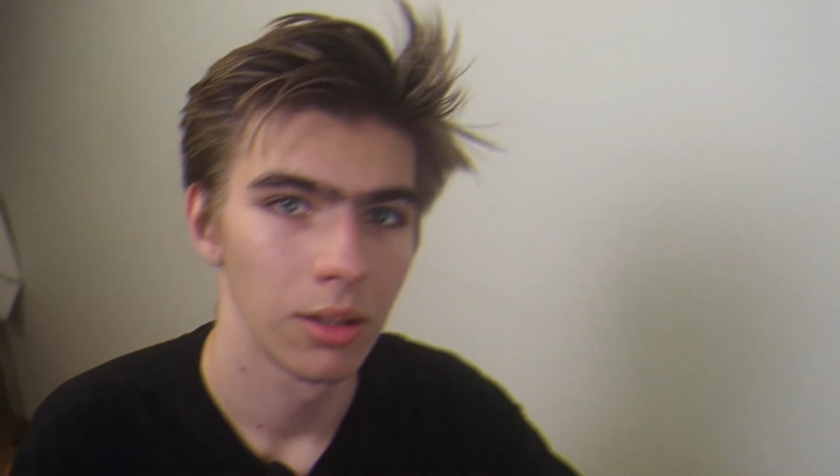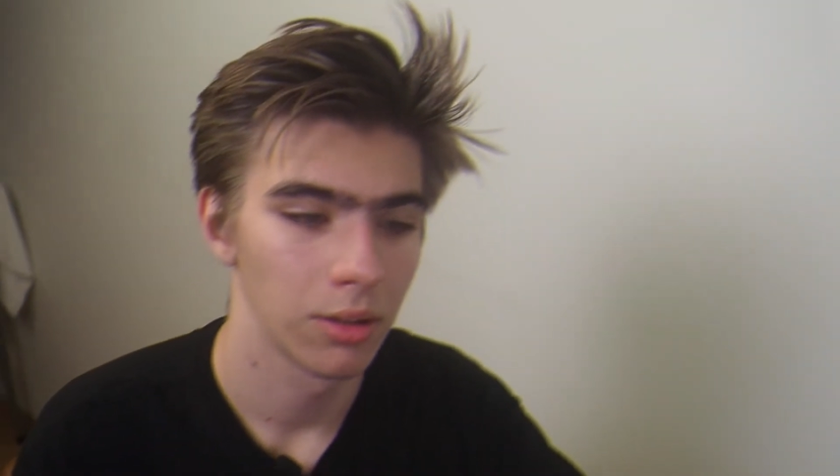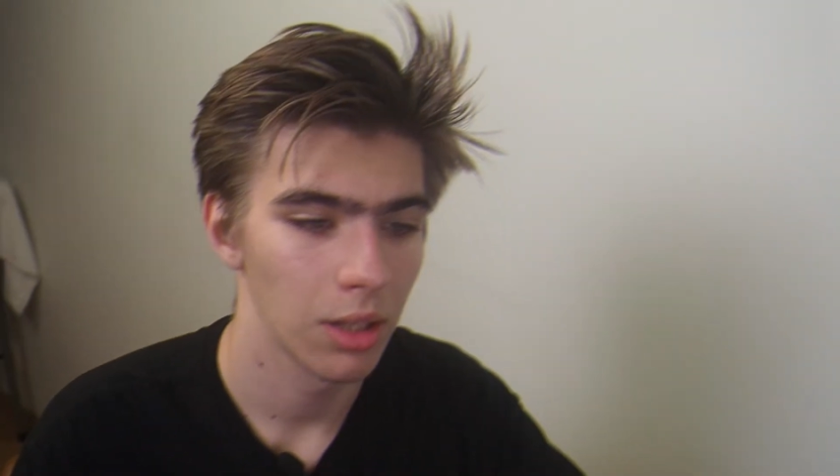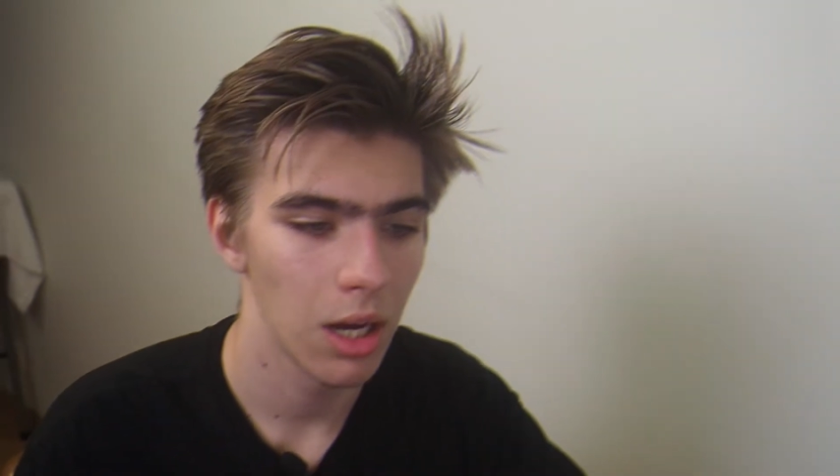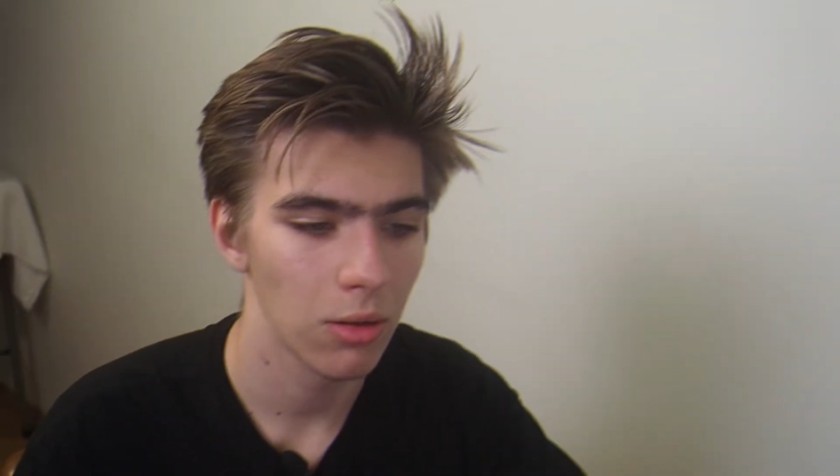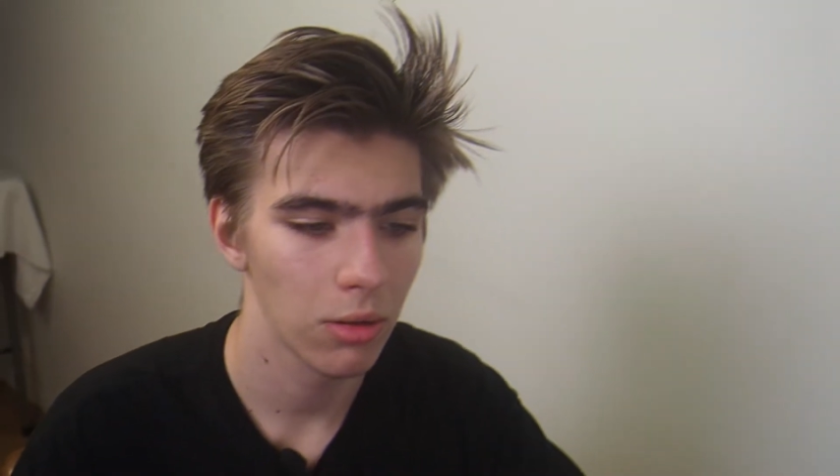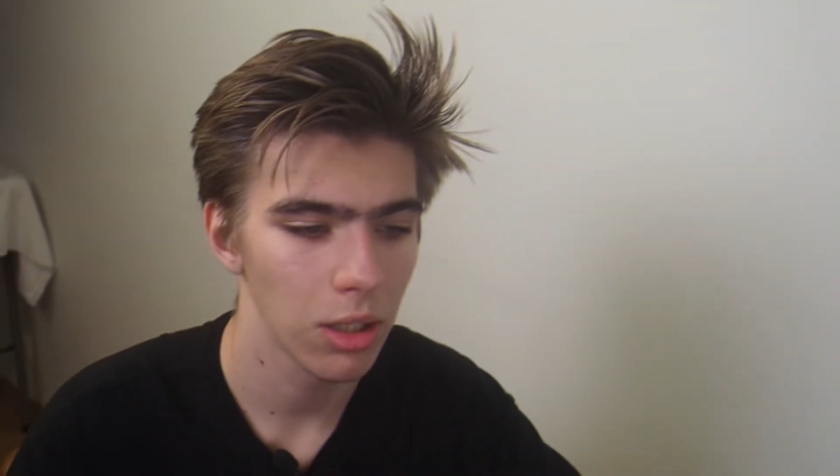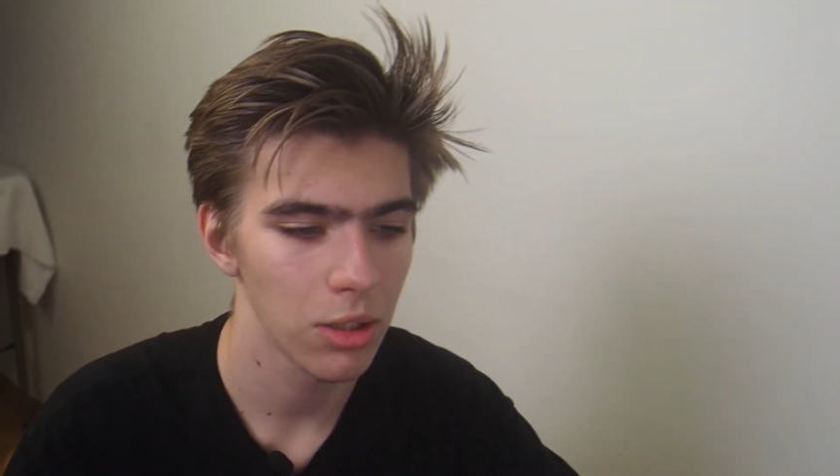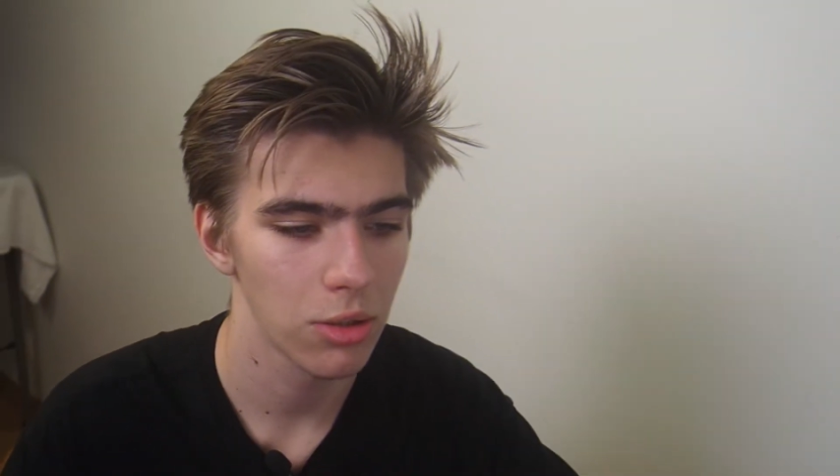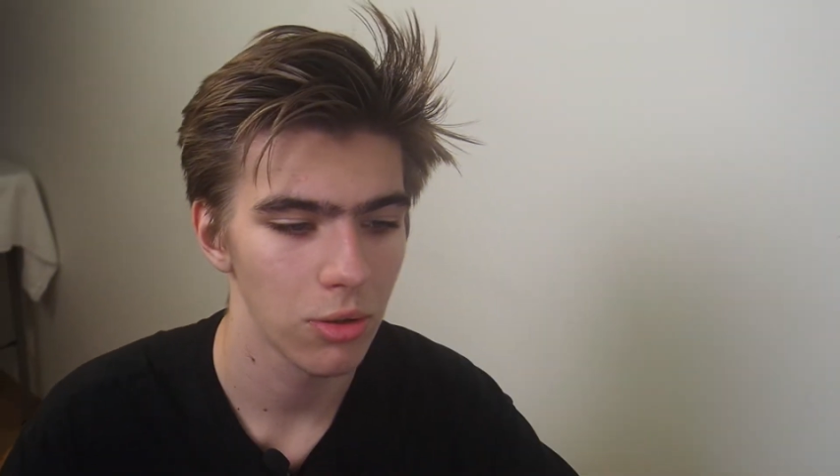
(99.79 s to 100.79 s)
Now
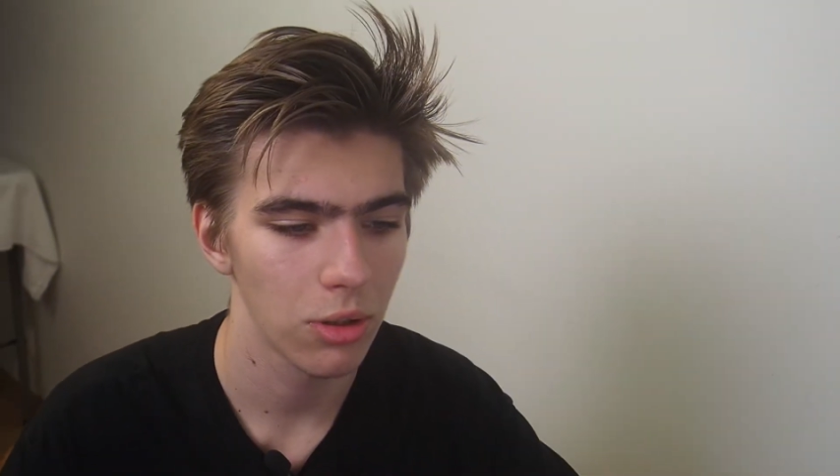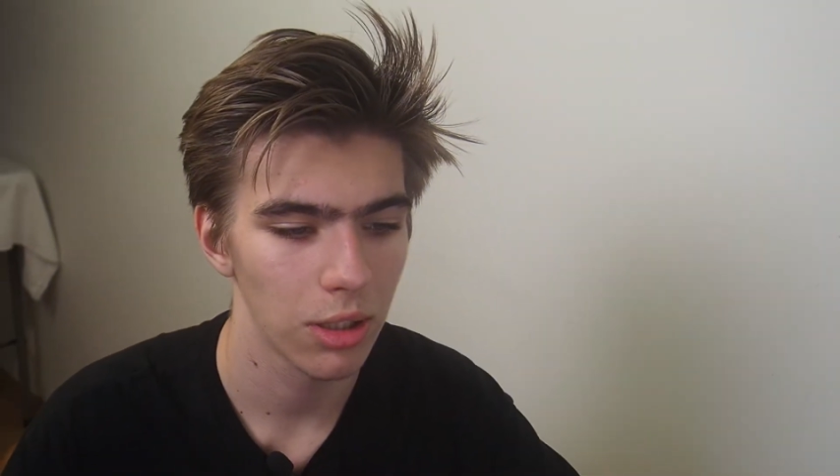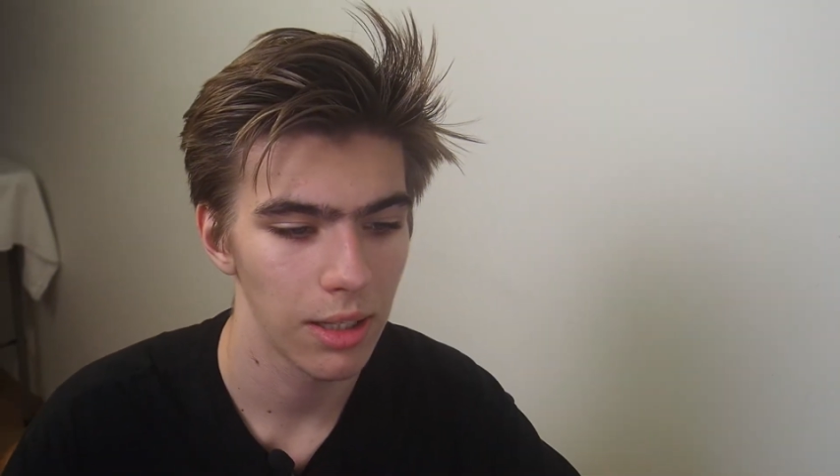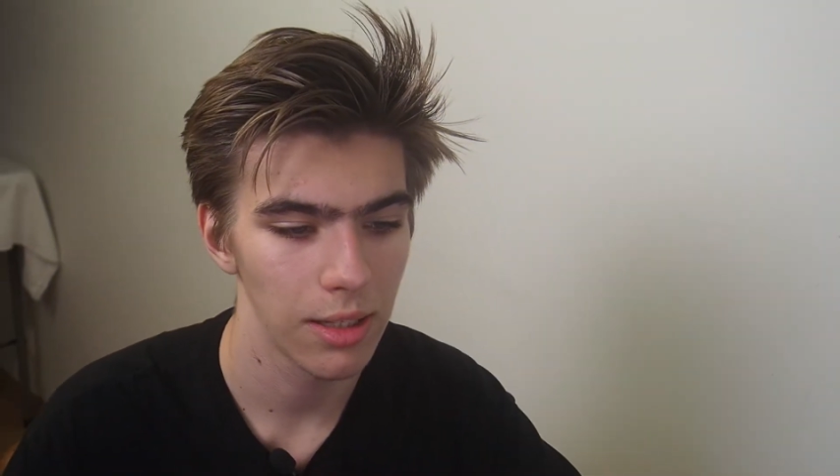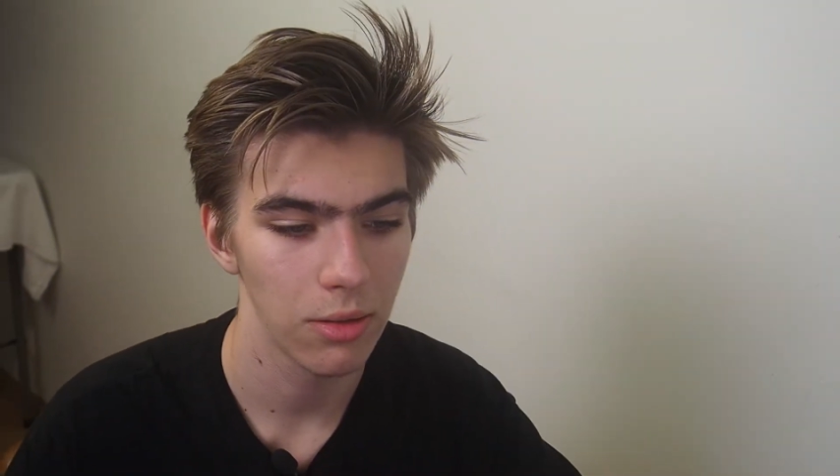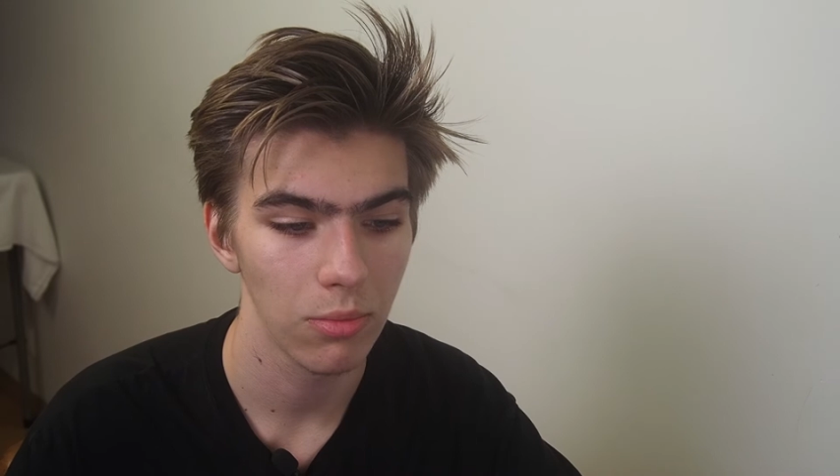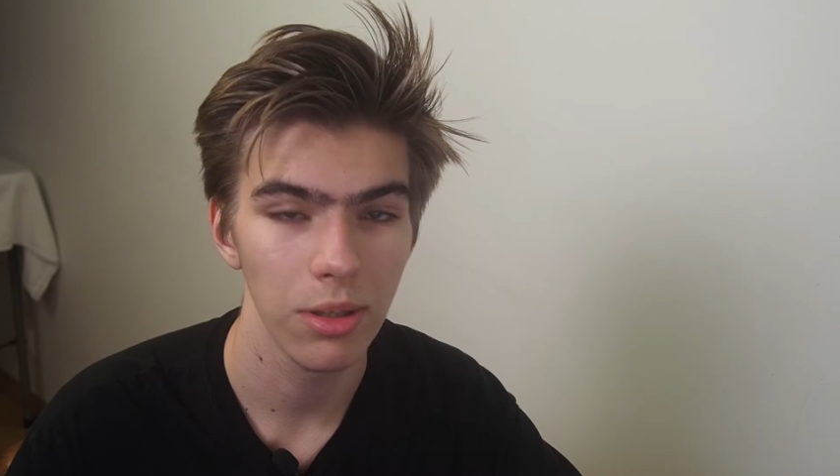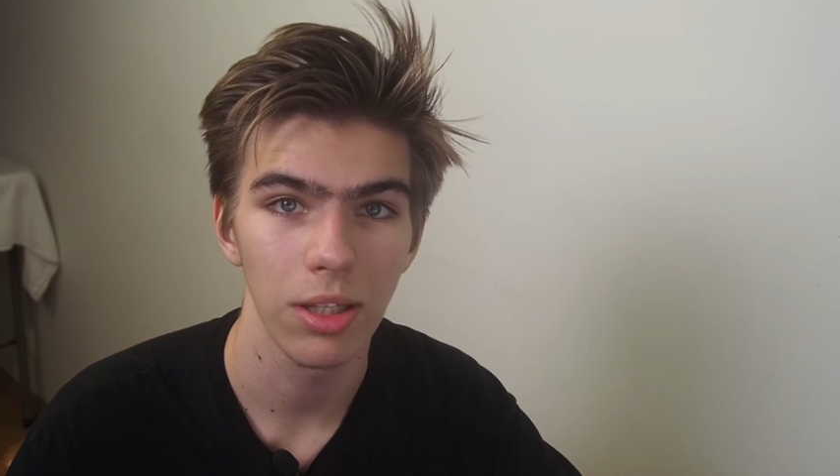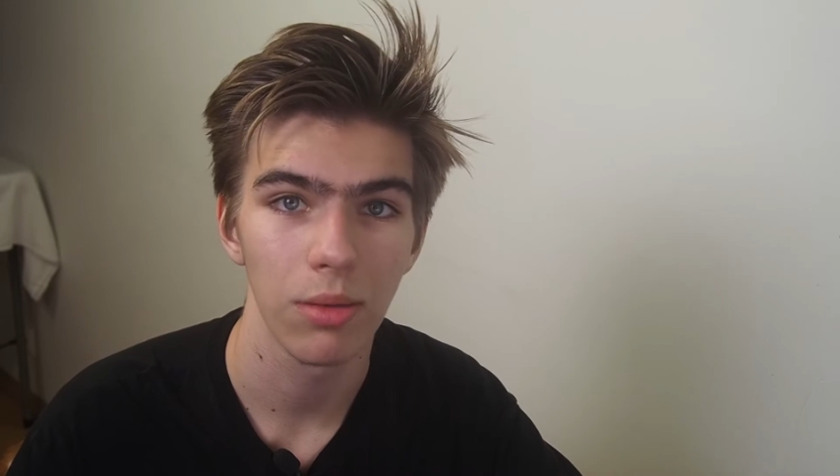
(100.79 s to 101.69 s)
let's talk a little bit